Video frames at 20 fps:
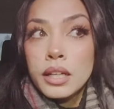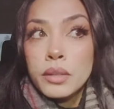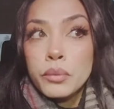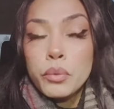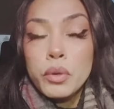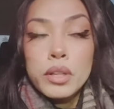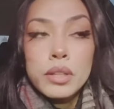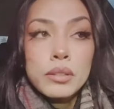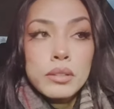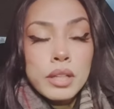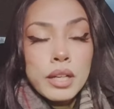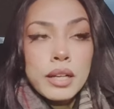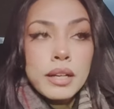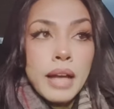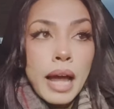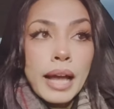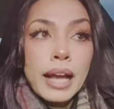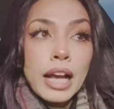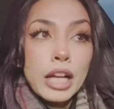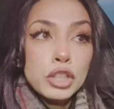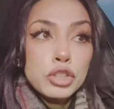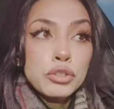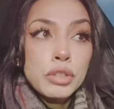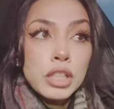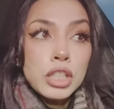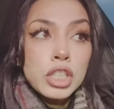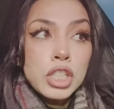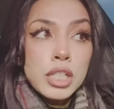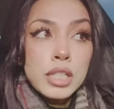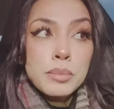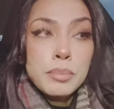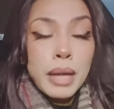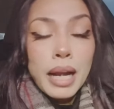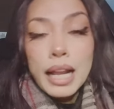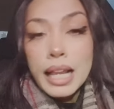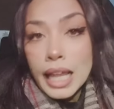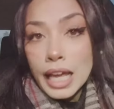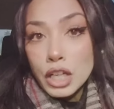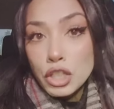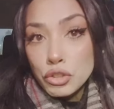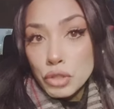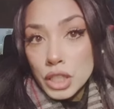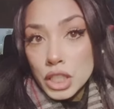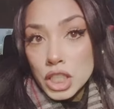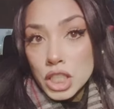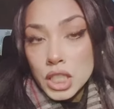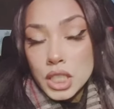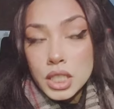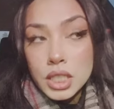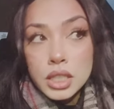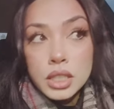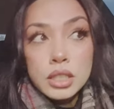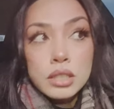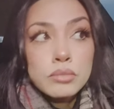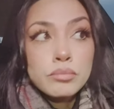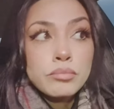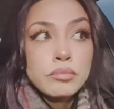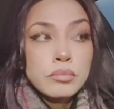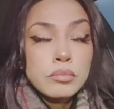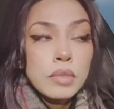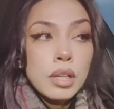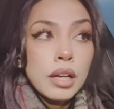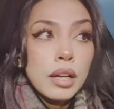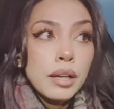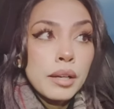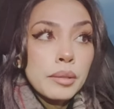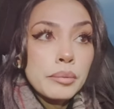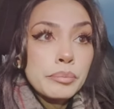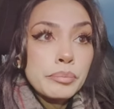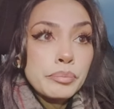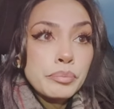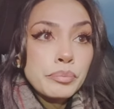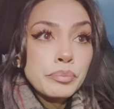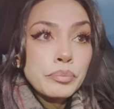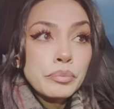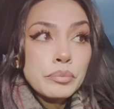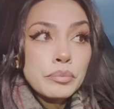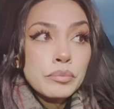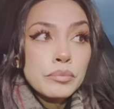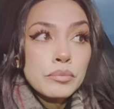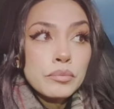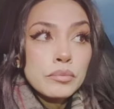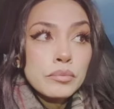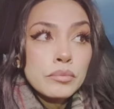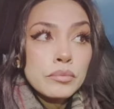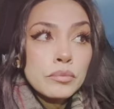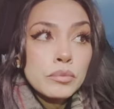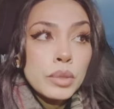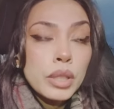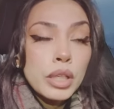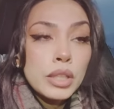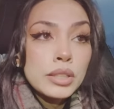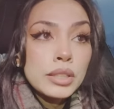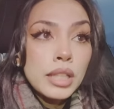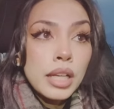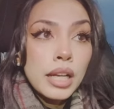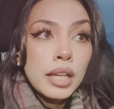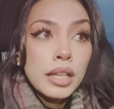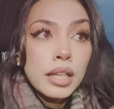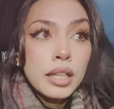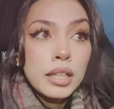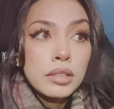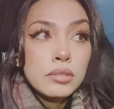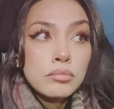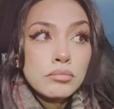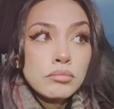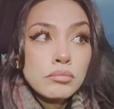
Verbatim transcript: Well, I got string cheese, but I like string cheese. Um, what else did I get?